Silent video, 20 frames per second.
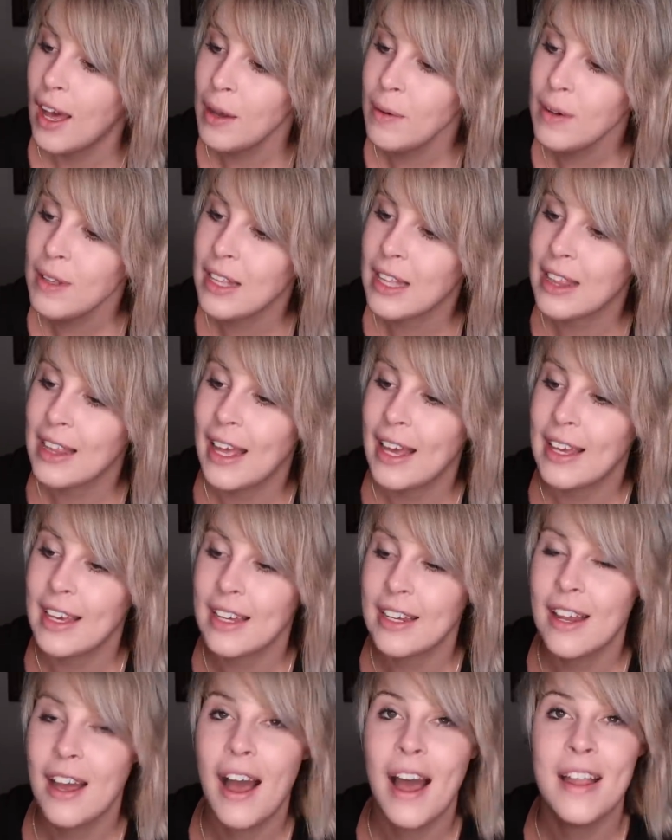I really like
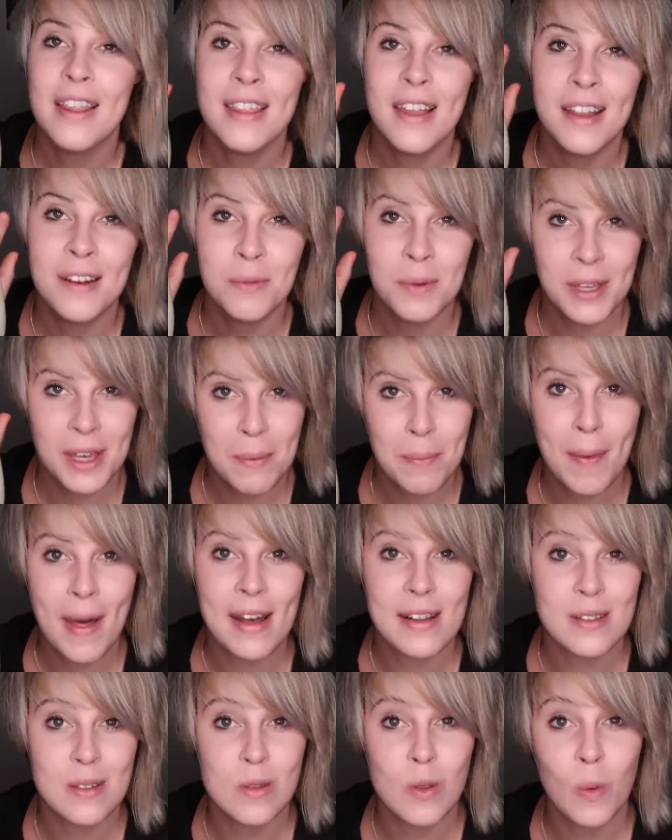it. And then we get
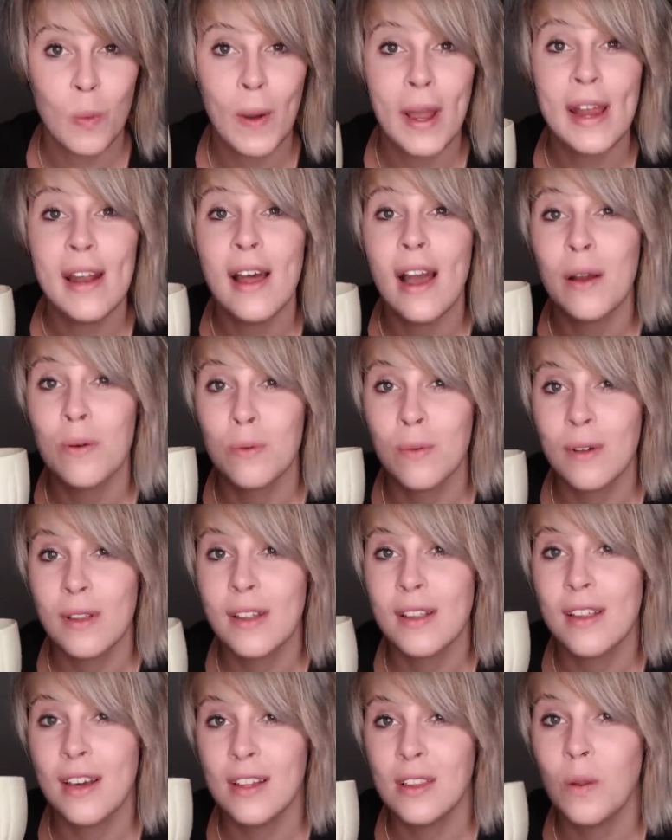back to the weight. I
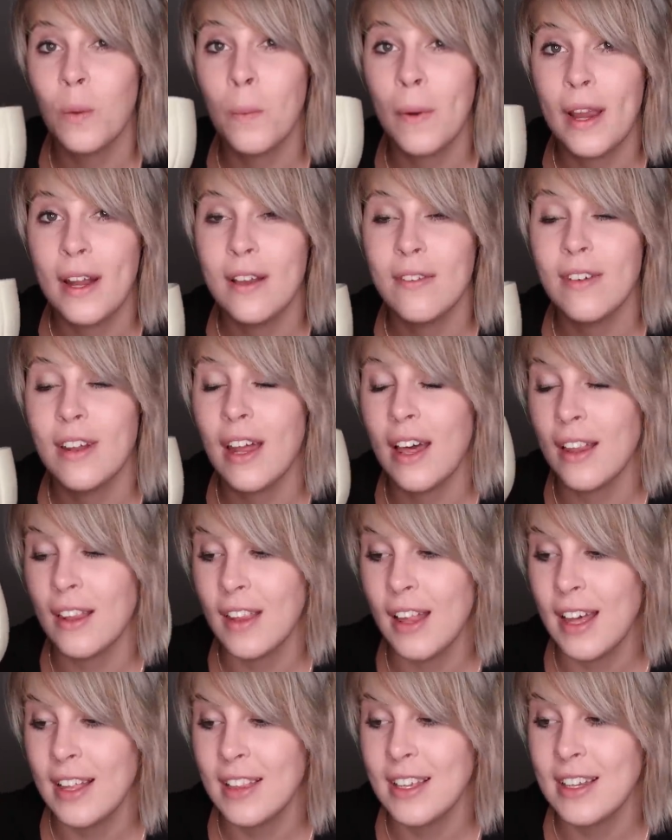really like the weight of it. I
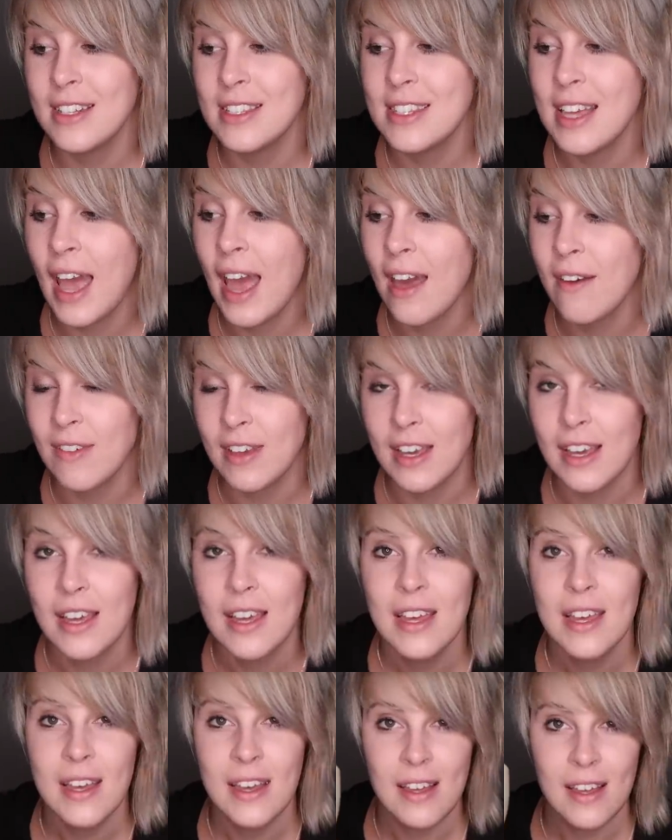like that it's heavy.
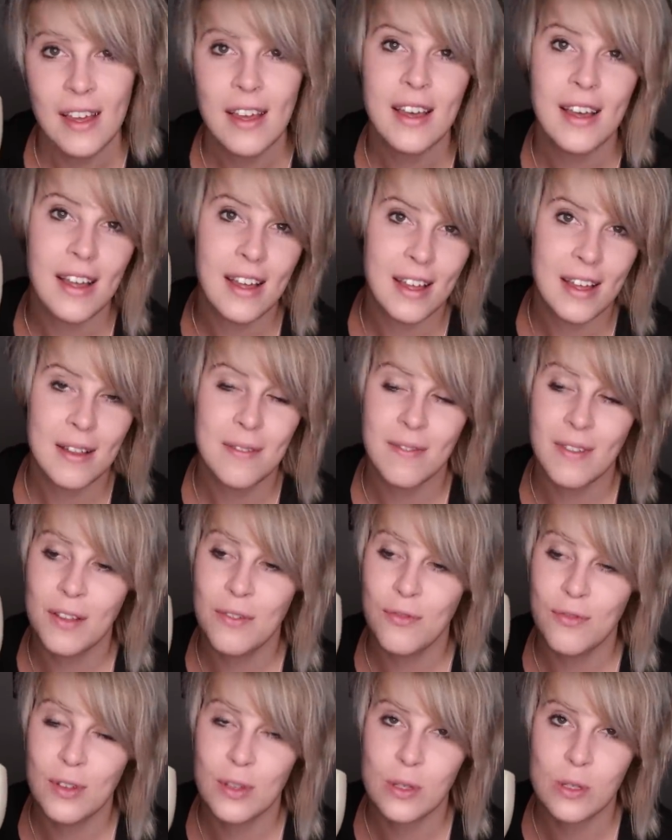It,
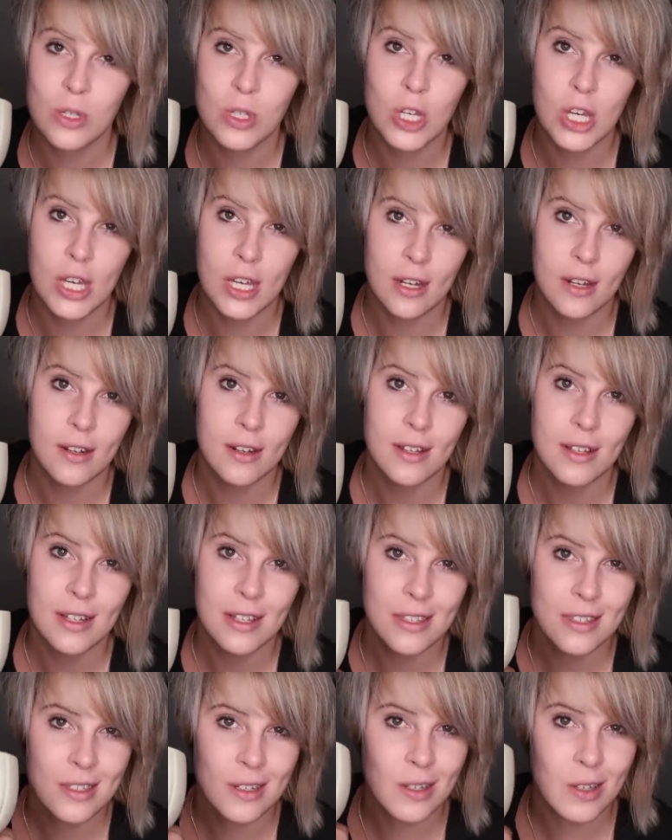it feels good.
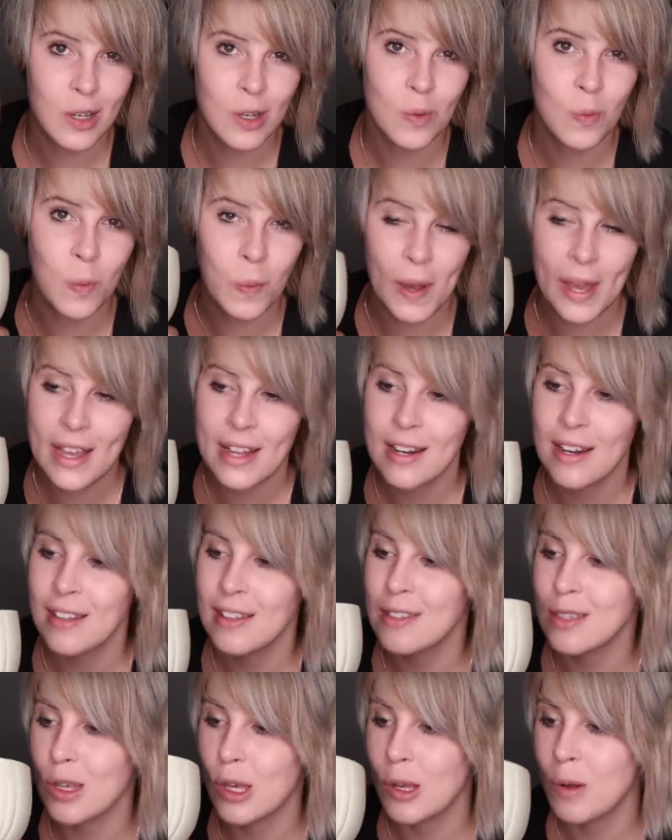It's a good weight.
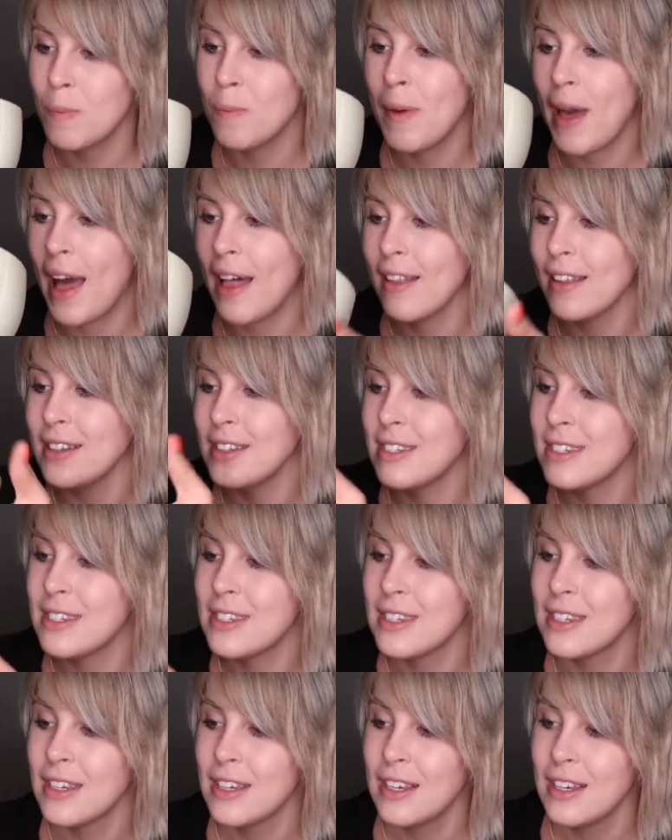It's a good balance.
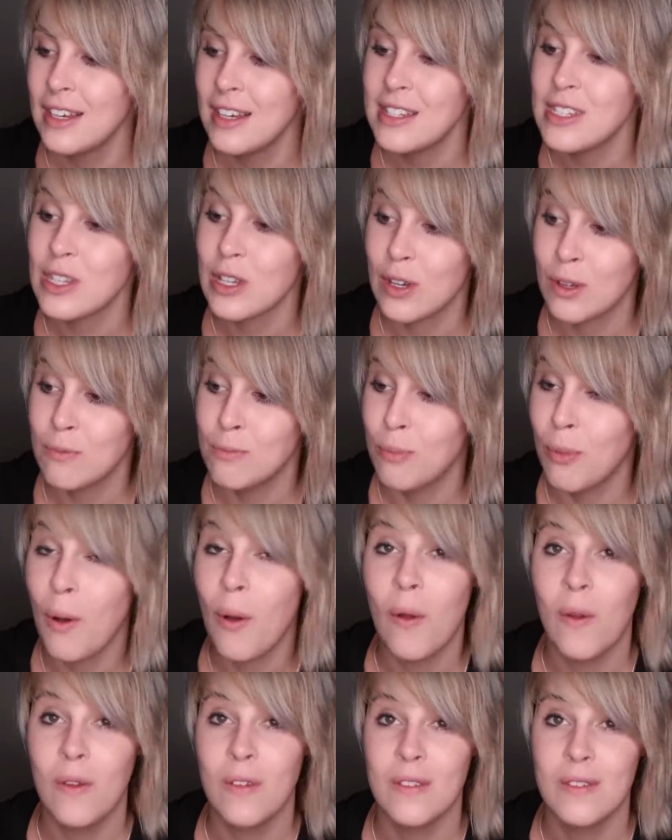It's a good
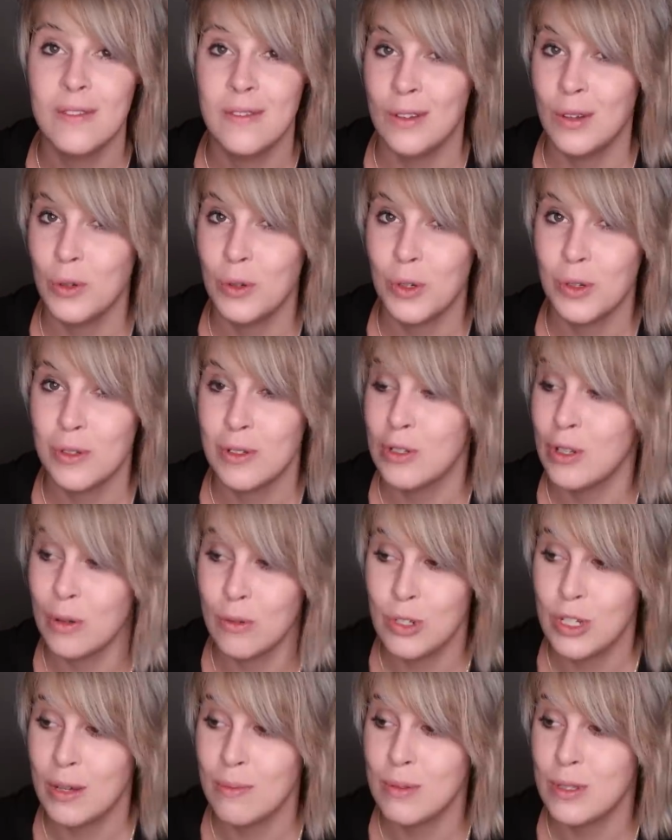bowl. No,
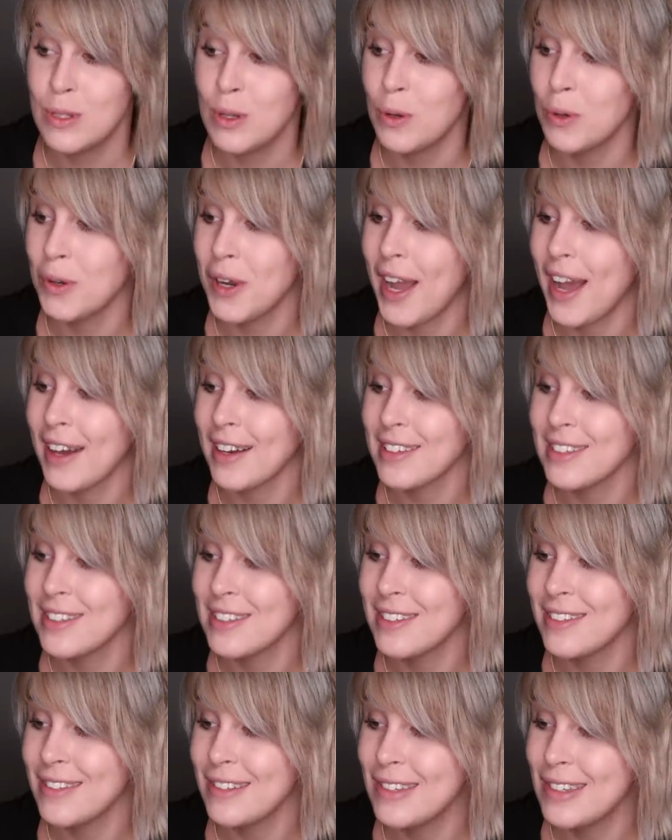no chips, no cracks.
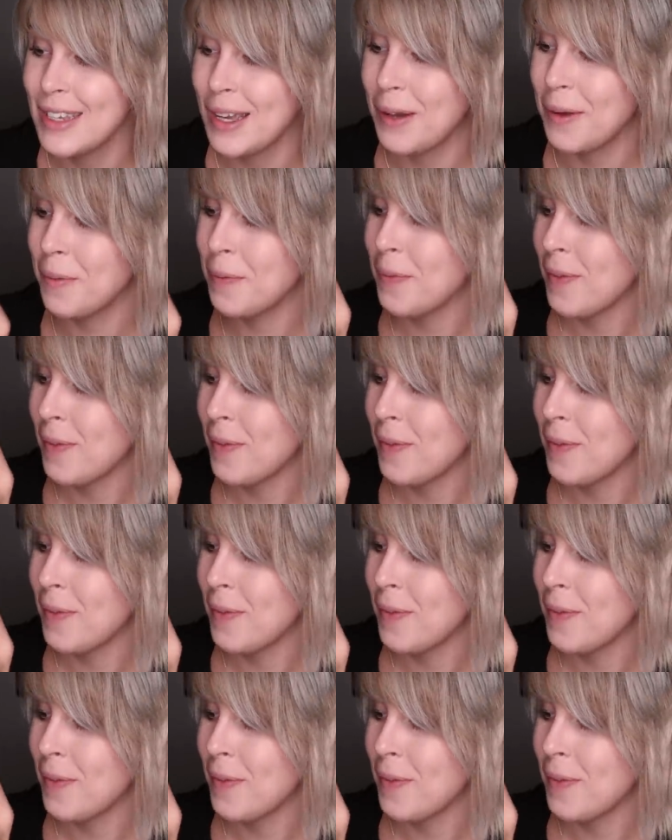So